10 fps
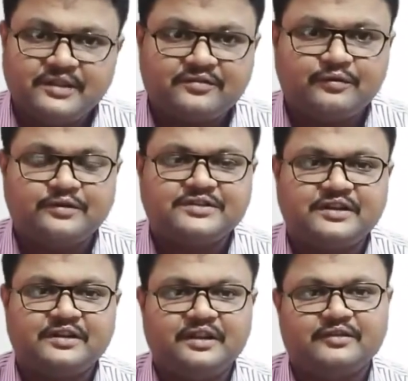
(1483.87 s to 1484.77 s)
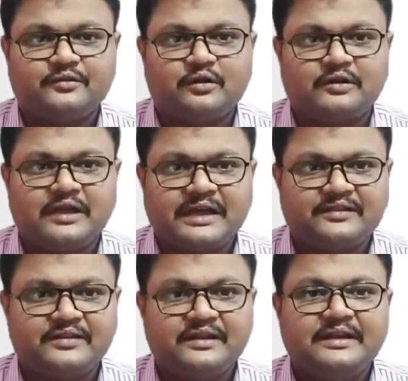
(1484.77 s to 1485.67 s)
This food chain is called
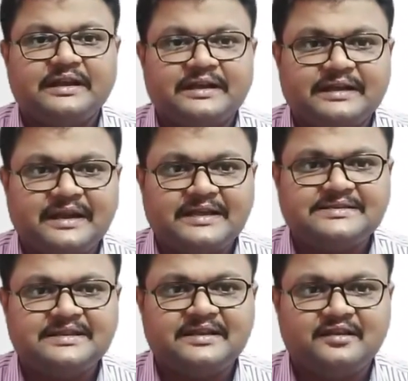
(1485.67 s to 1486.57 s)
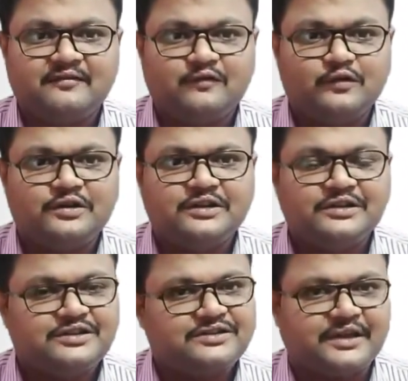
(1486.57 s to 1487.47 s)
as grazing
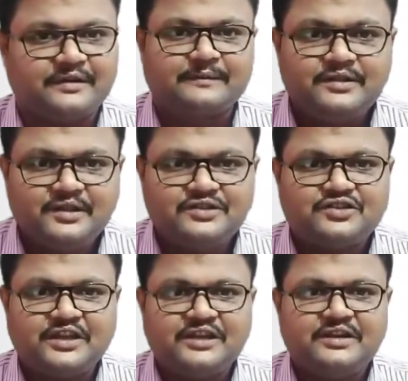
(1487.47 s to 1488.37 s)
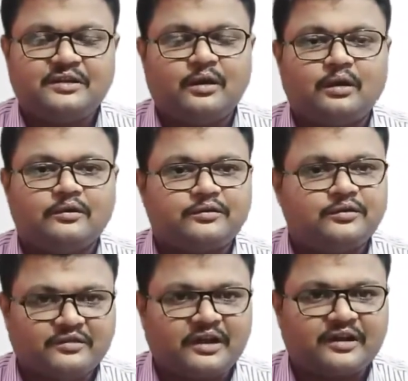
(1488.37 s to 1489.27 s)
food chain. This chain
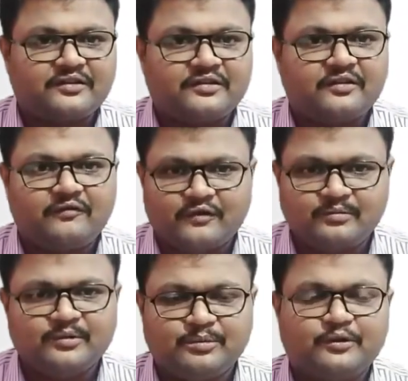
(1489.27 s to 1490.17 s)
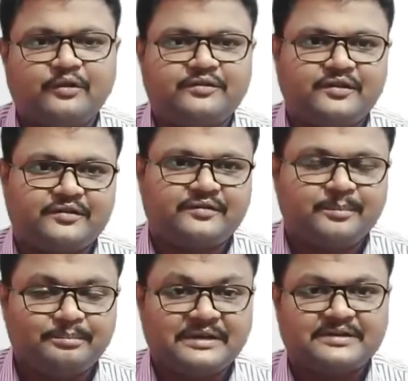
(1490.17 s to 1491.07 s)
also starts from the
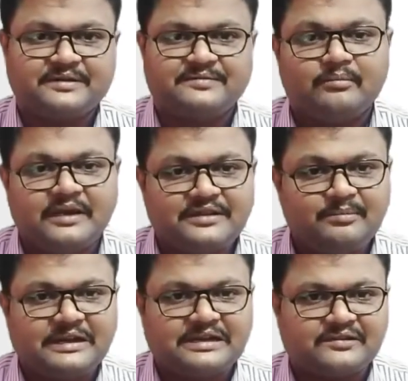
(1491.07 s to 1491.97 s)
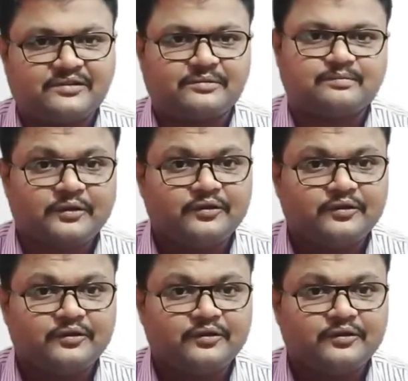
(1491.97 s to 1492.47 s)
producers but by the plants.